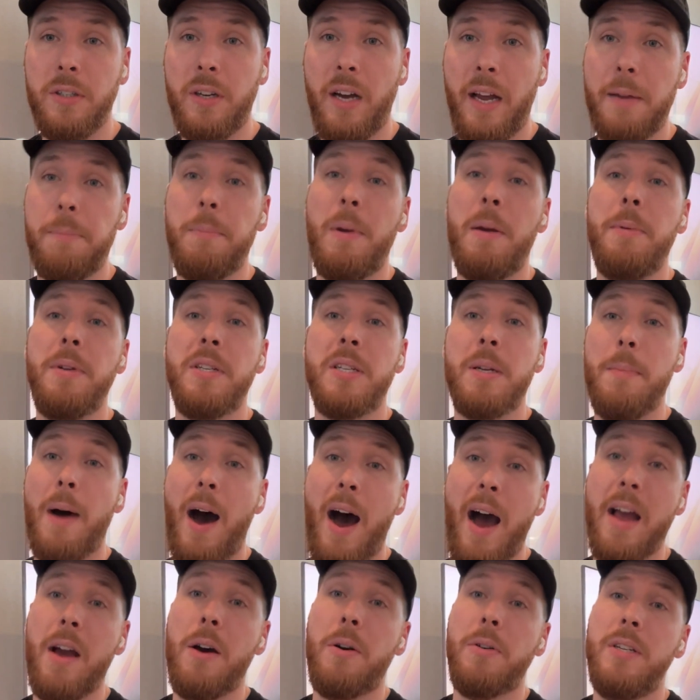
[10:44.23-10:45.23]
like maybe some
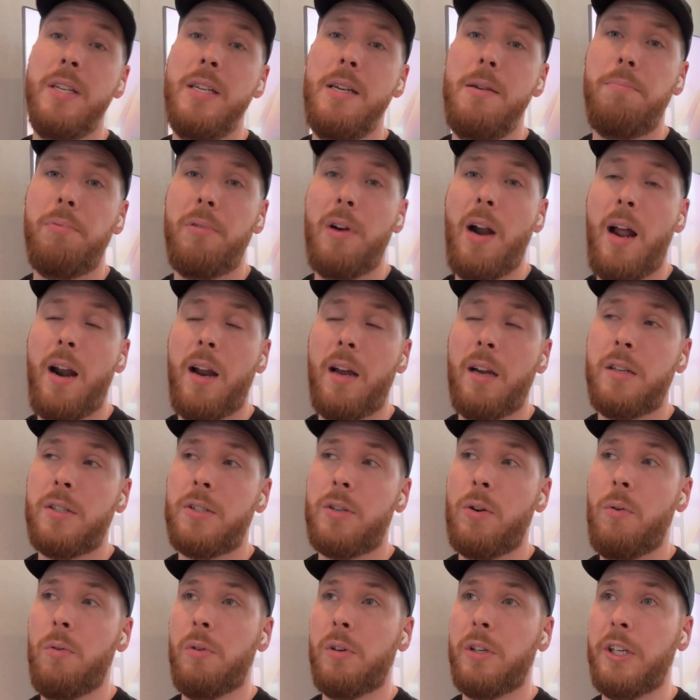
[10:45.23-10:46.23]
IoT products,
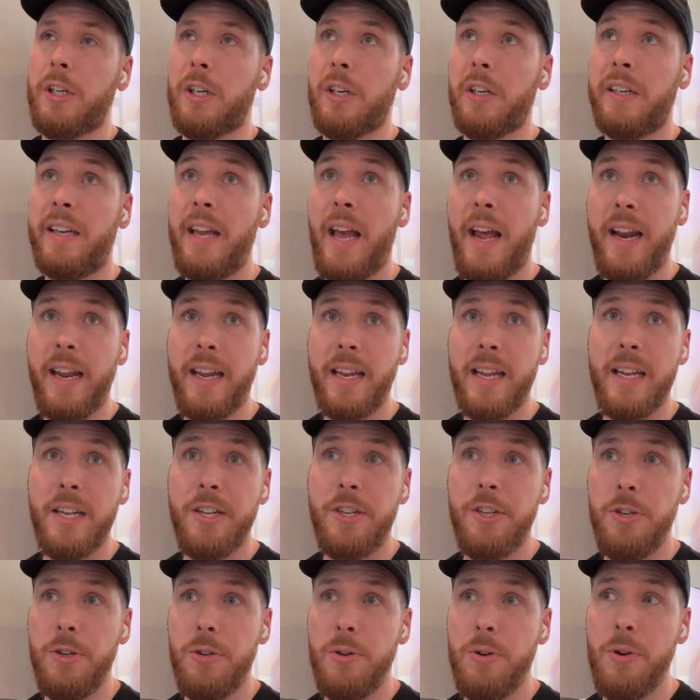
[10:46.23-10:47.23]
or you're getting
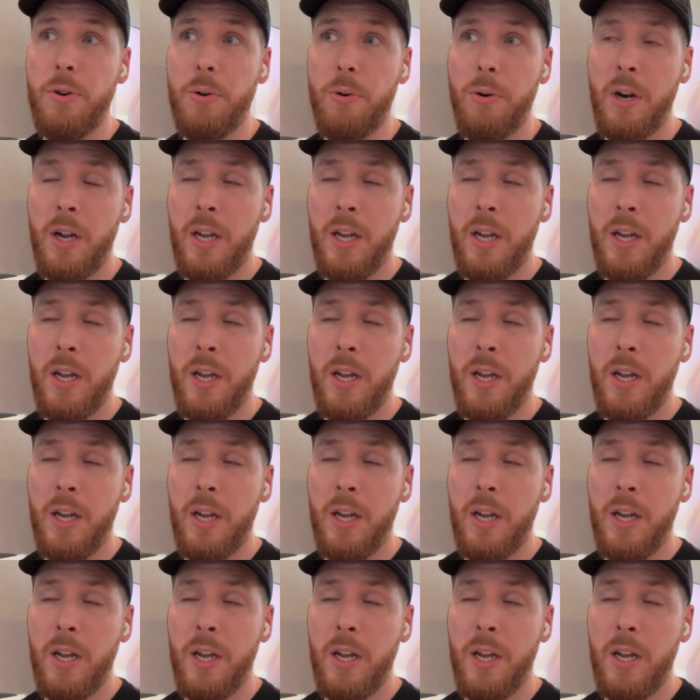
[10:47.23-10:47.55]
into,